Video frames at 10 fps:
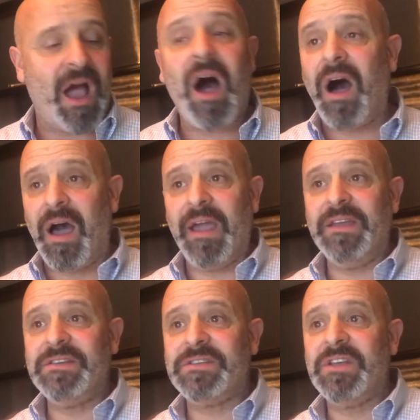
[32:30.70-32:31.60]

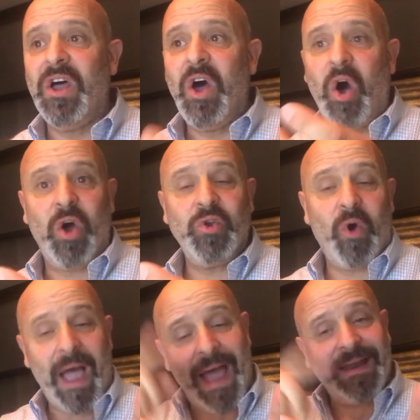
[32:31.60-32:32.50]
eyes on
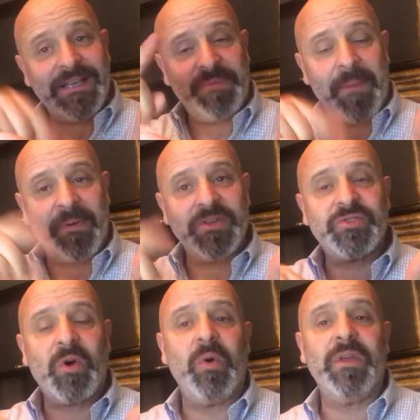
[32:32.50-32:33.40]
your ad. As people are
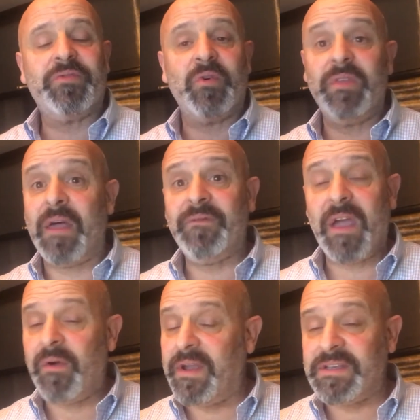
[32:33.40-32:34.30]
scrolling through their
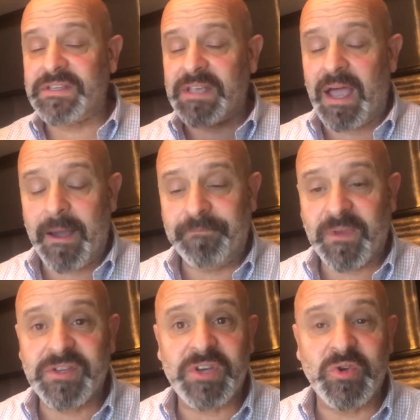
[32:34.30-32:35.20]
various
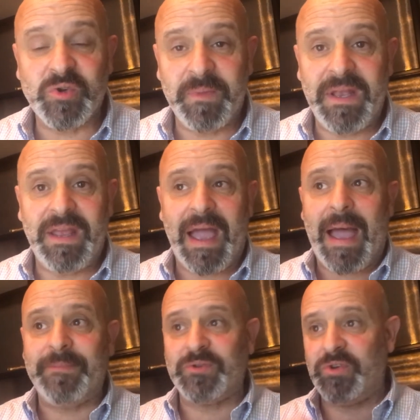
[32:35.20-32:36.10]
social media
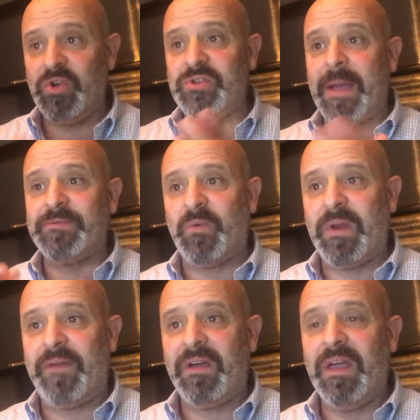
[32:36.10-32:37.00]
apps or news apps or
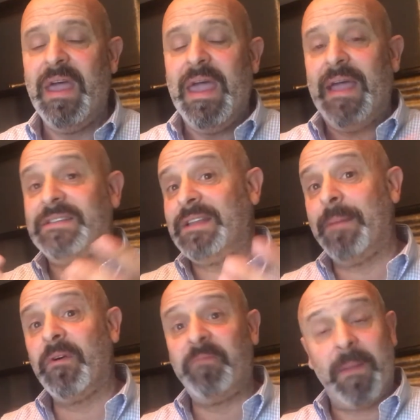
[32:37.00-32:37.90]
whatever, it's the
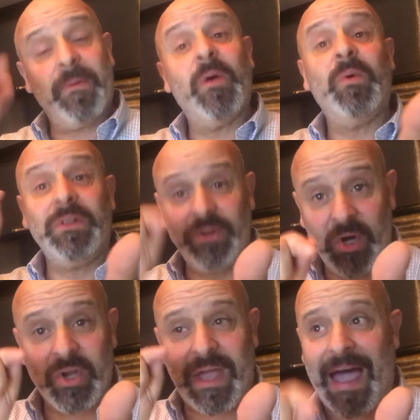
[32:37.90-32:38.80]
number of people who will
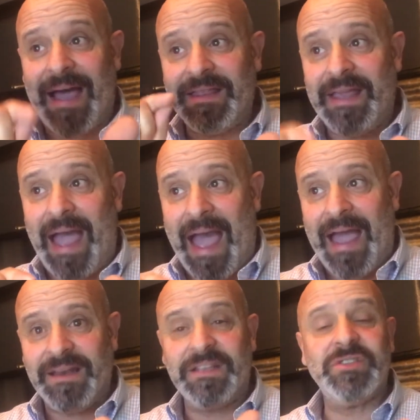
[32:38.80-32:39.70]
look at the
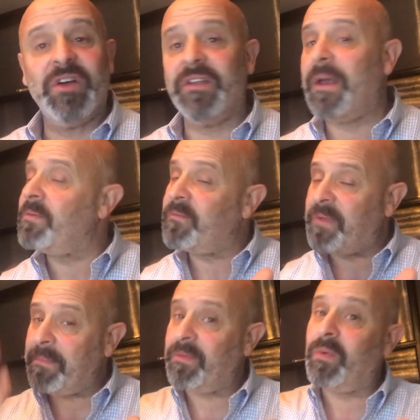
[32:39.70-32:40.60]
ad. It's not the number of
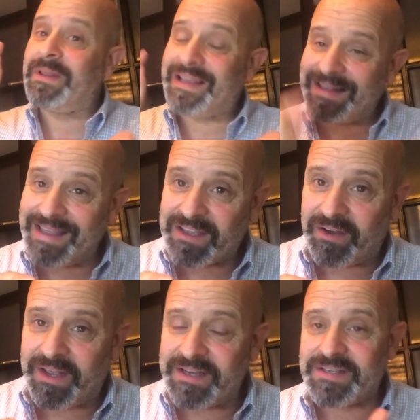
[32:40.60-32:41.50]
people who will click
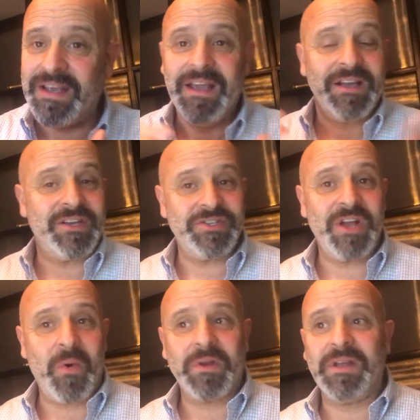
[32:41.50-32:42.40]
on it, because
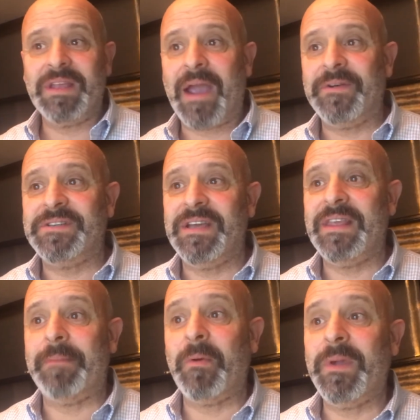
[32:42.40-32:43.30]
no one can guarantee
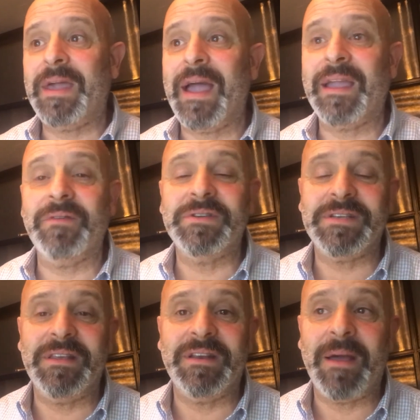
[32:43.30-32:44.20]
that, but we can
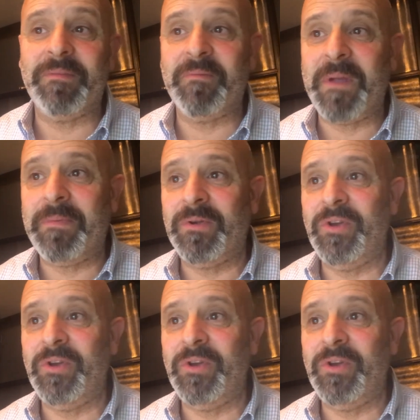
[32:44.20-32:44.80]
guarantee the number of people who